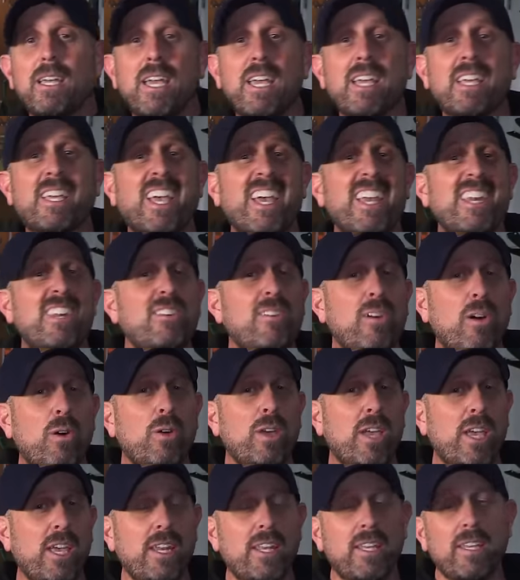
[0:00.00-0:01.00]
it can, no
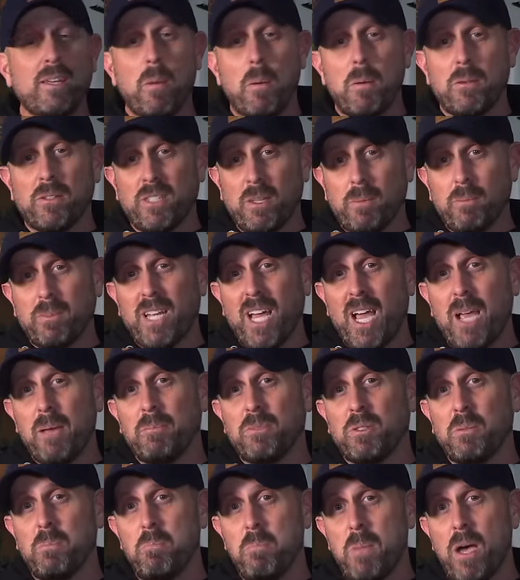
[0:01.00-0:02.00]
kidding,
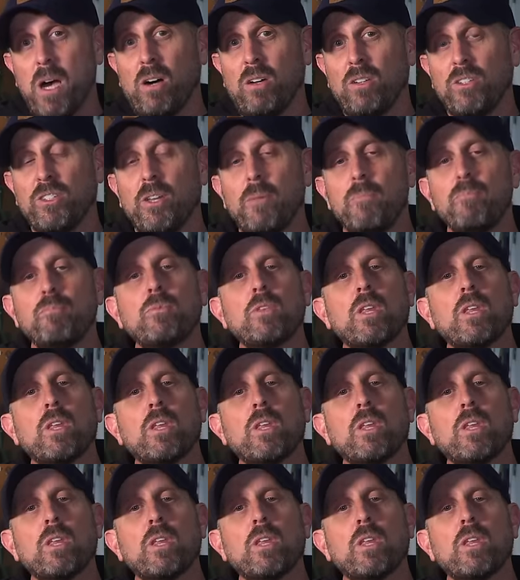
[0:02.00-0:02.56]
sometimes melt.